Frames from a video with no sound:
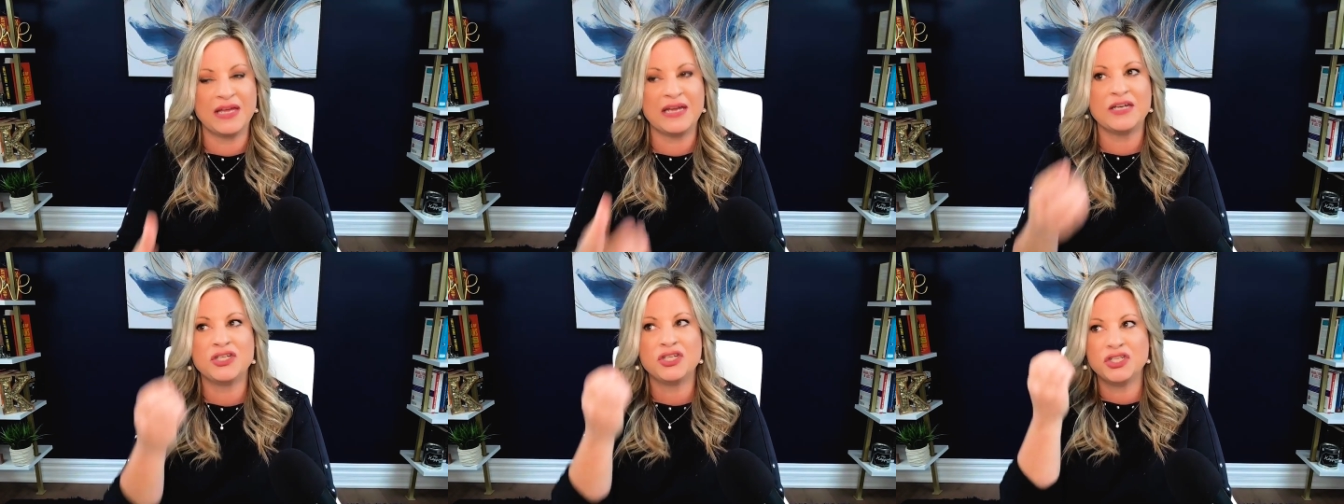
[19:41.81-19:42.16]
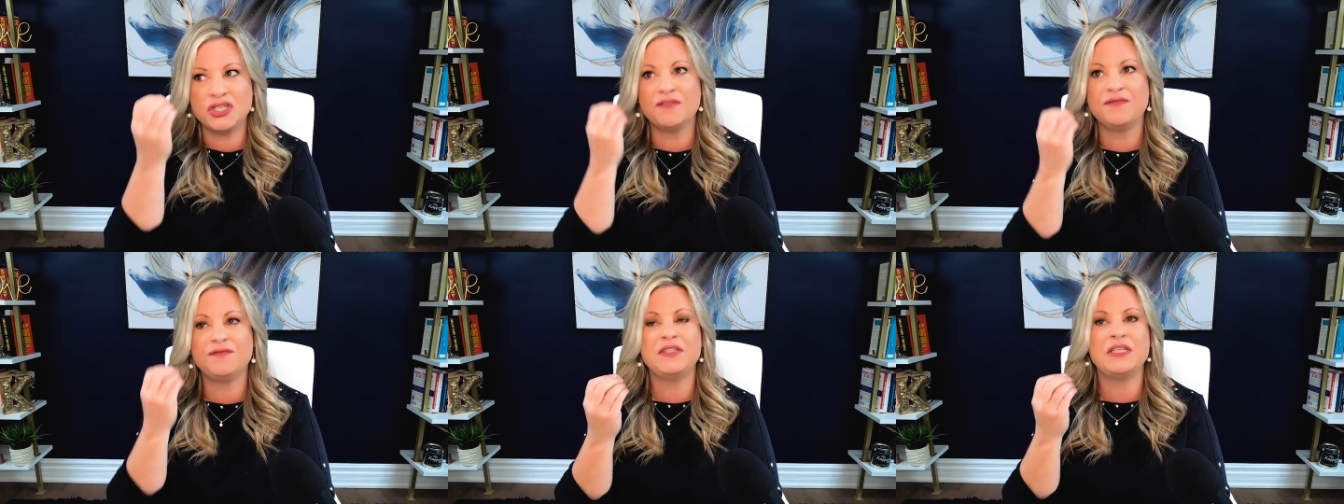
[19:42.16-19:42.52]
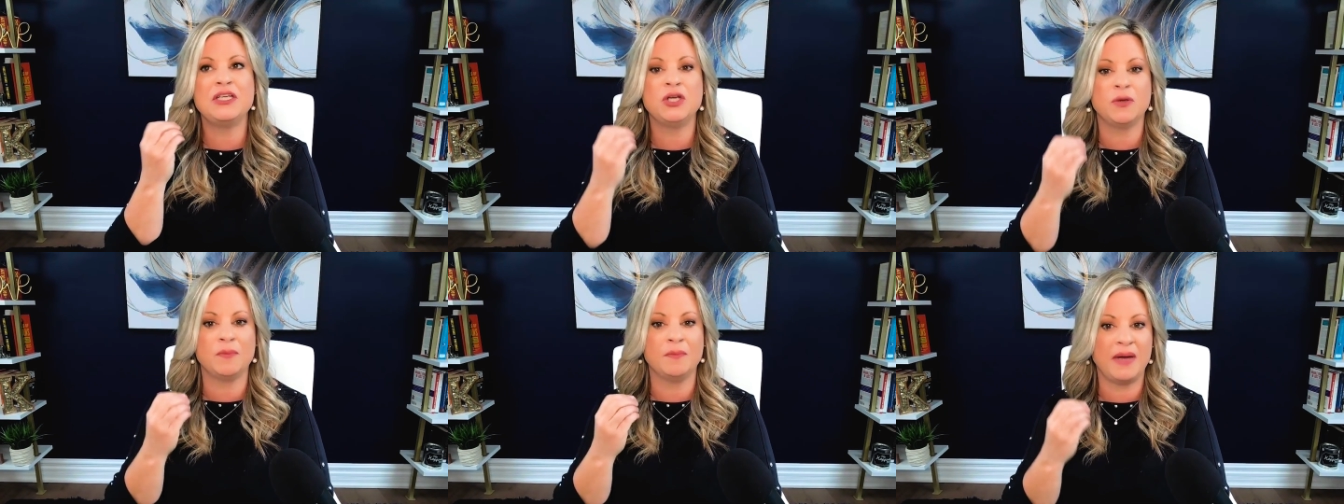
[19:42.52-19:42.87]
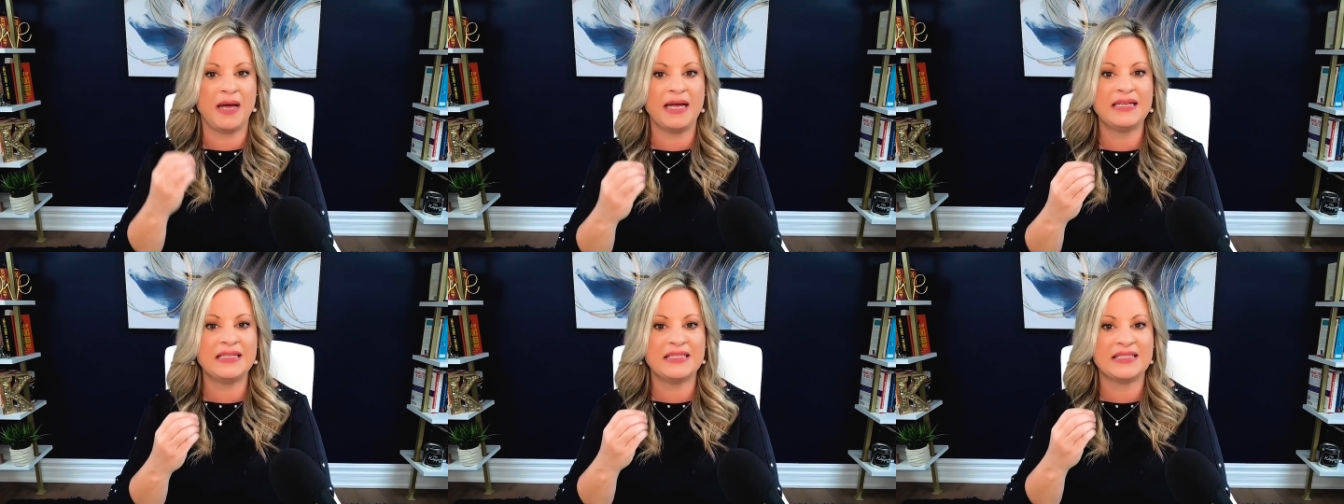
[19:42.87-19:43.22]
in shifting your
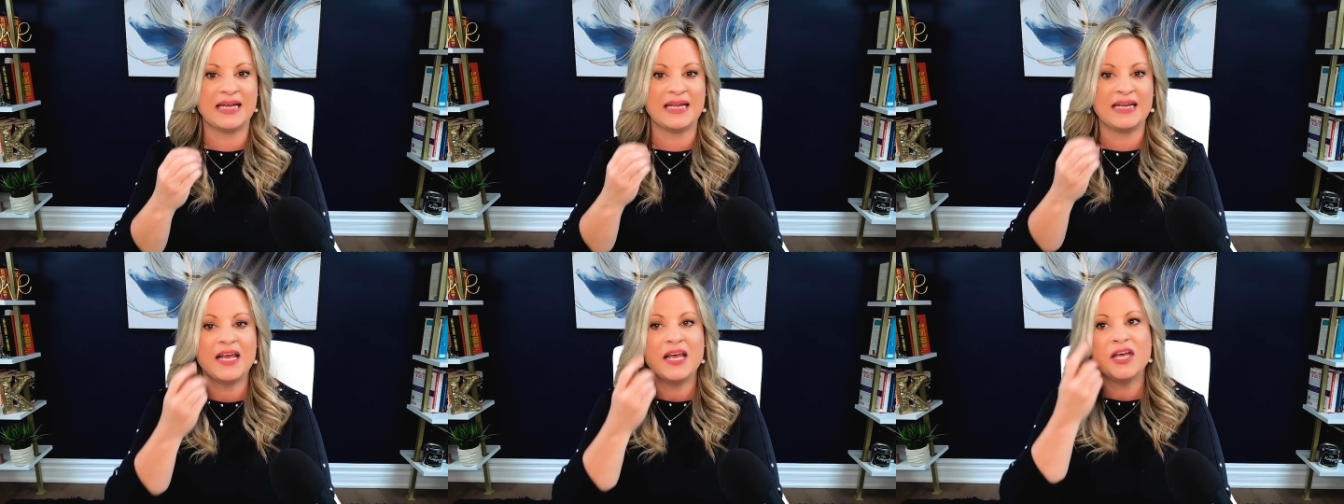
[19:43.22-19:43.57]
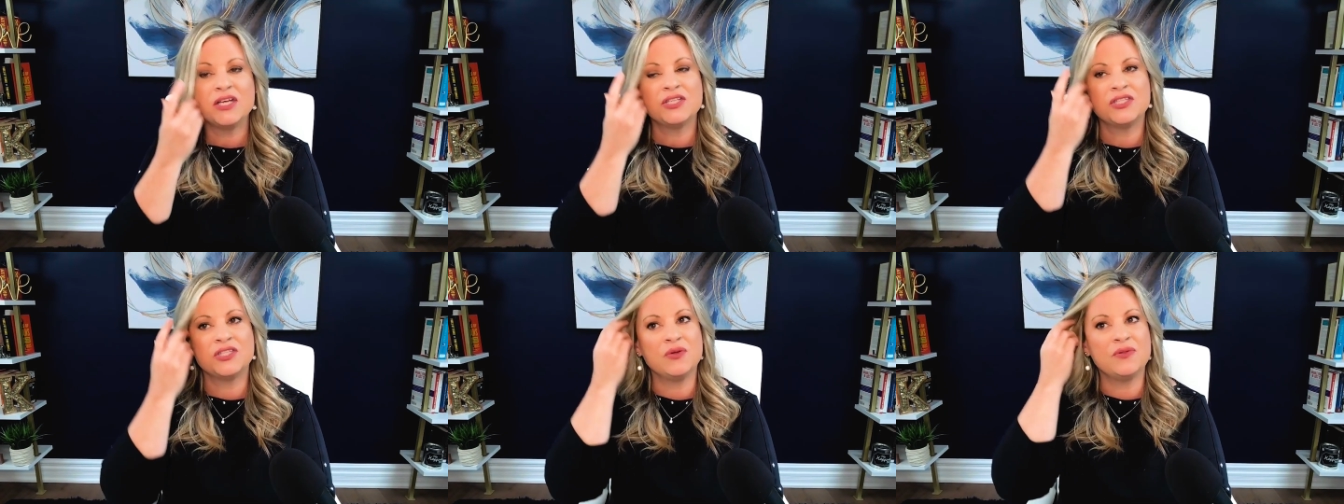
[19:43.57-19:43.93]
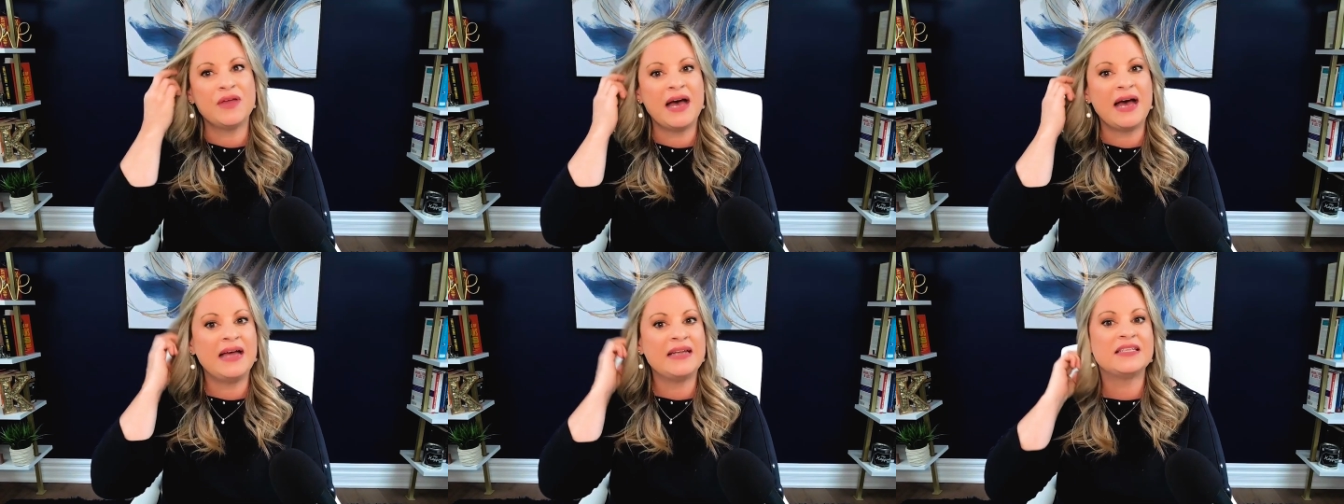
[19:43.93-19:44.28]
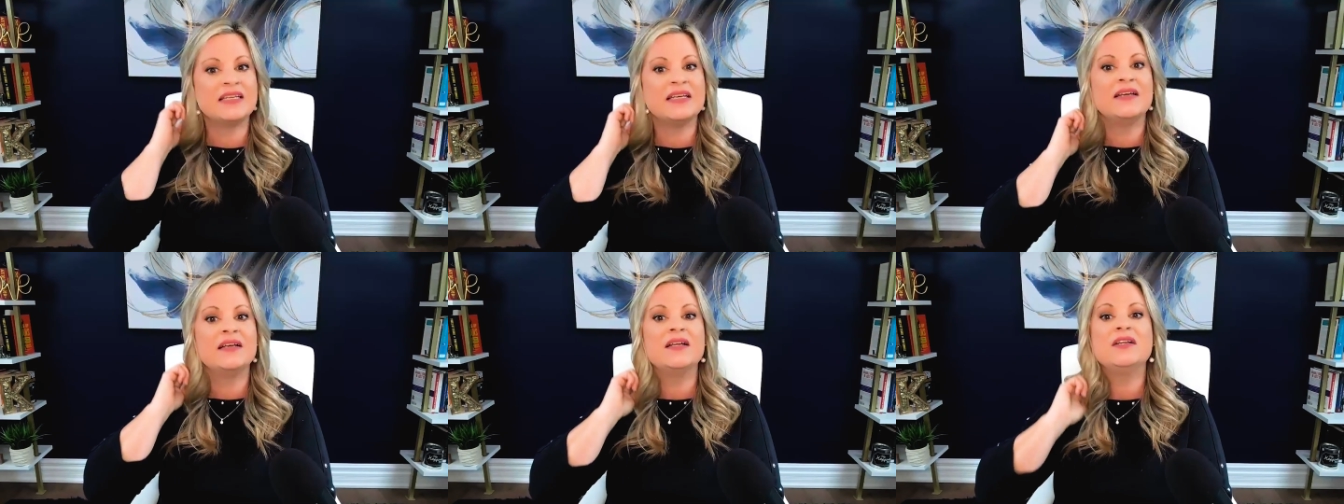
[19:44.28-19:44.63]
mindset so that